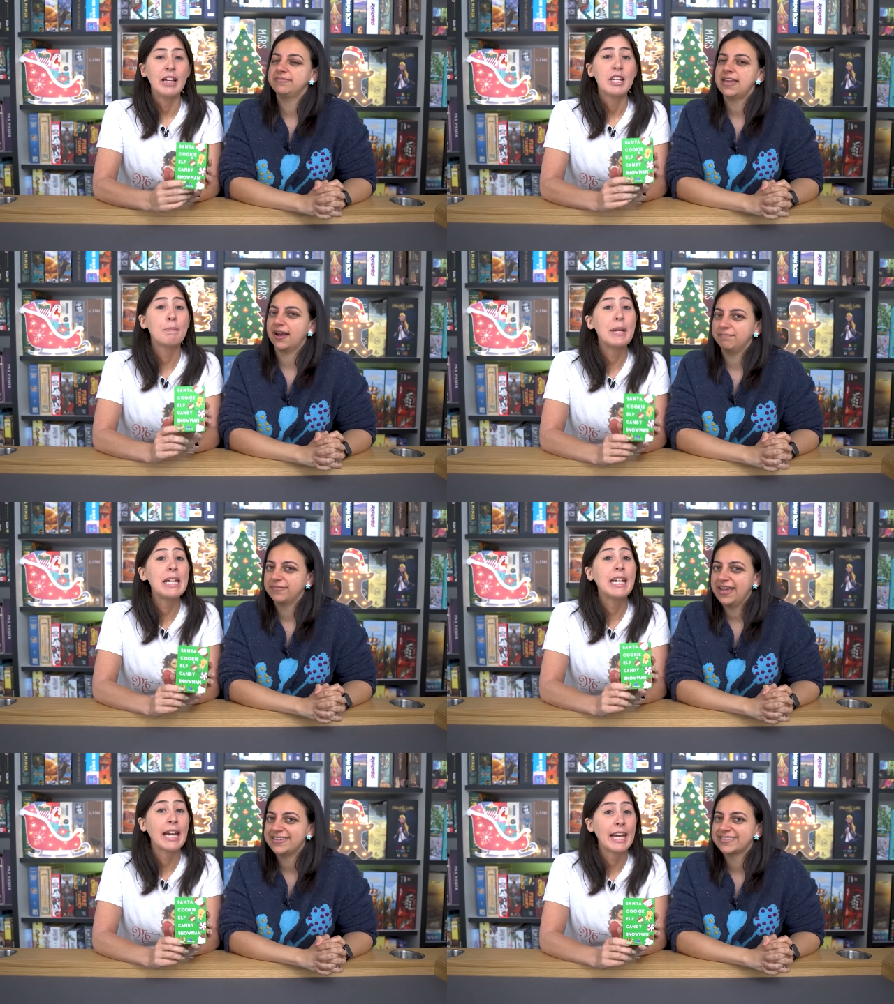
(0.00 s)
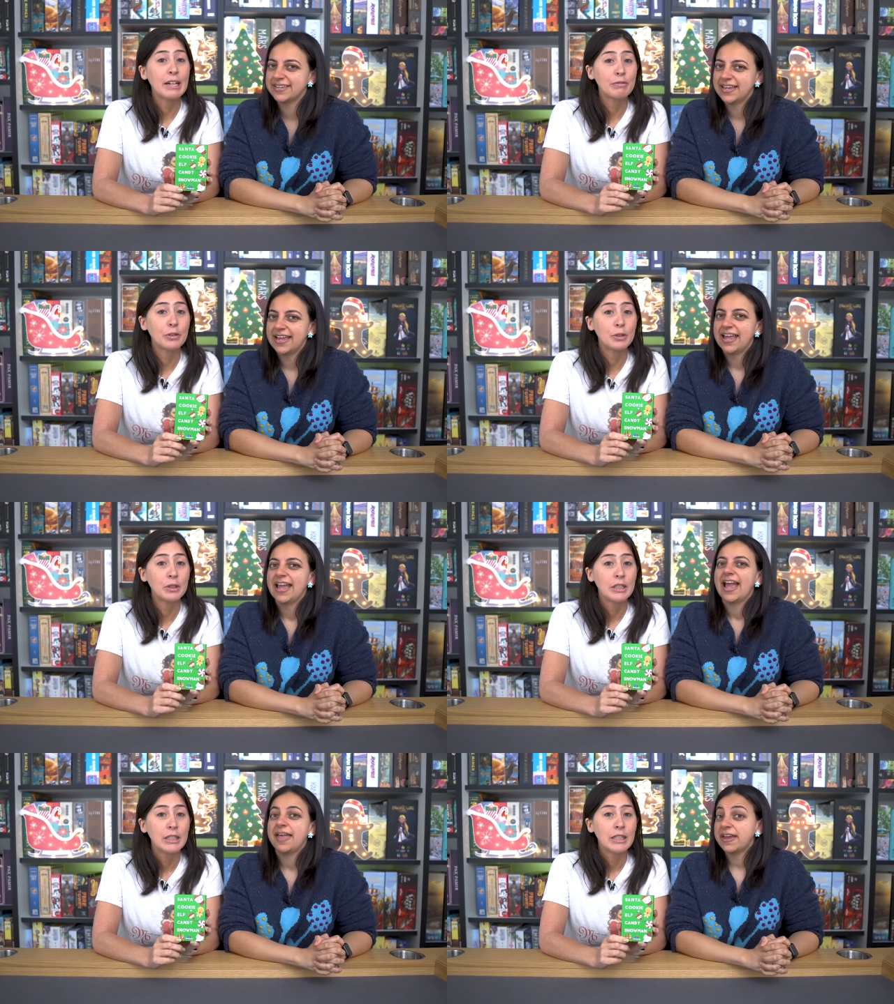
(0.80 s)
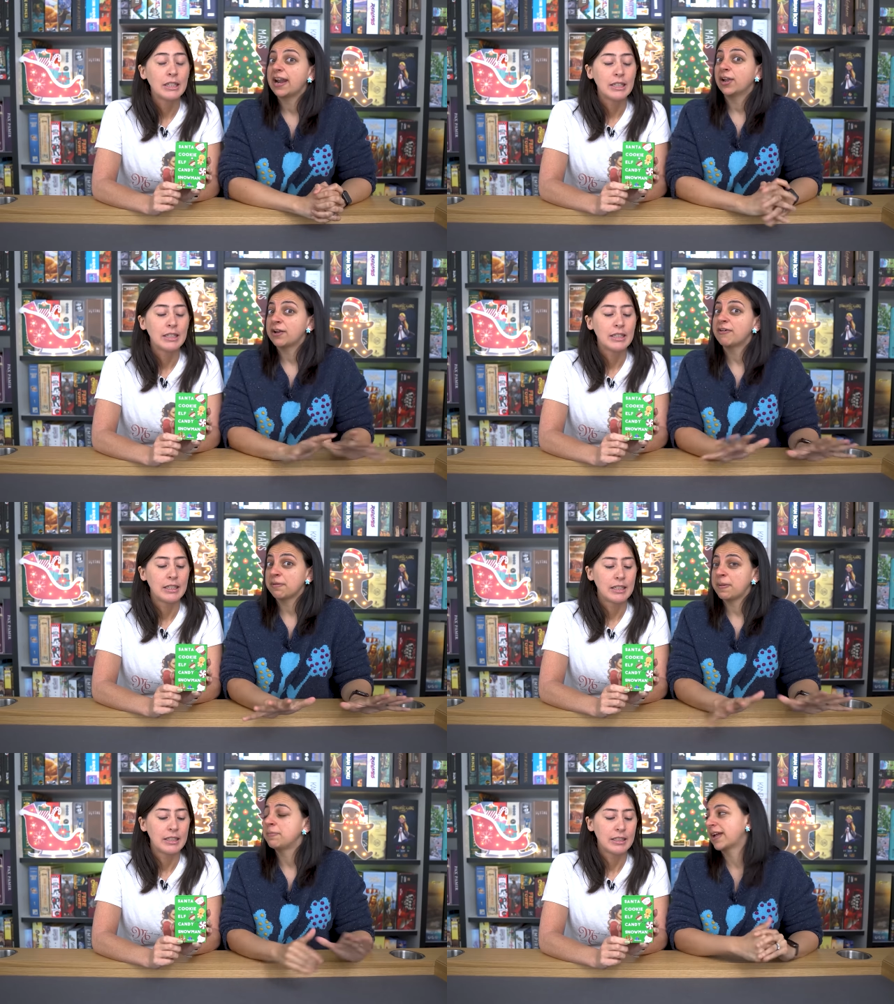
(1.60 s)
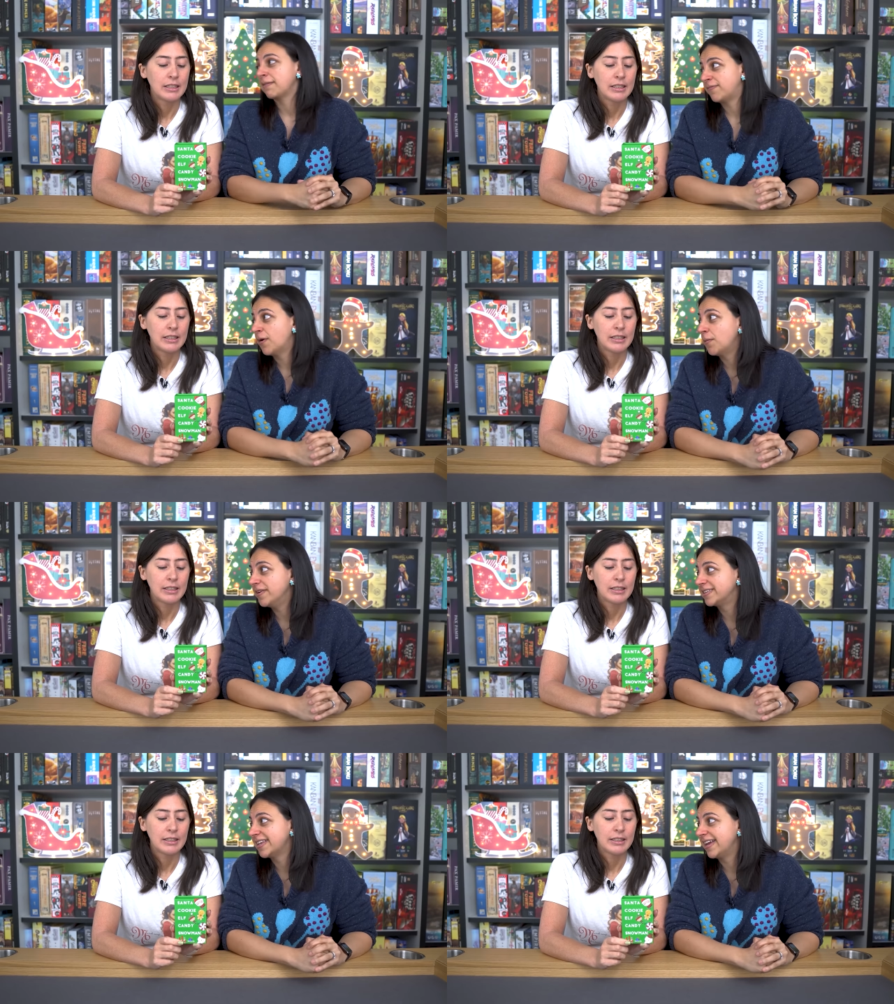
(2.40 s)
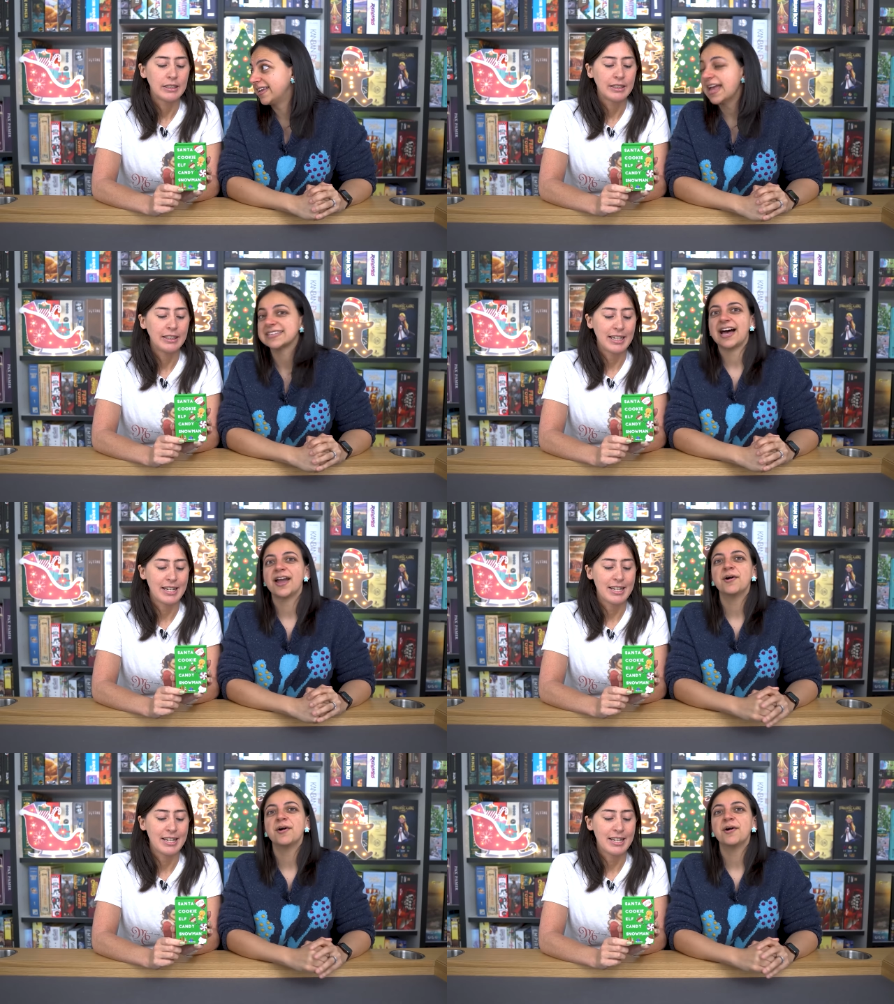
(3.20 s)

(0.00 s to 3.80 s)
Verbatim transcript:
Speaker 1: yeah be it, careful and then a lot of other people came forward saying yes, yes. i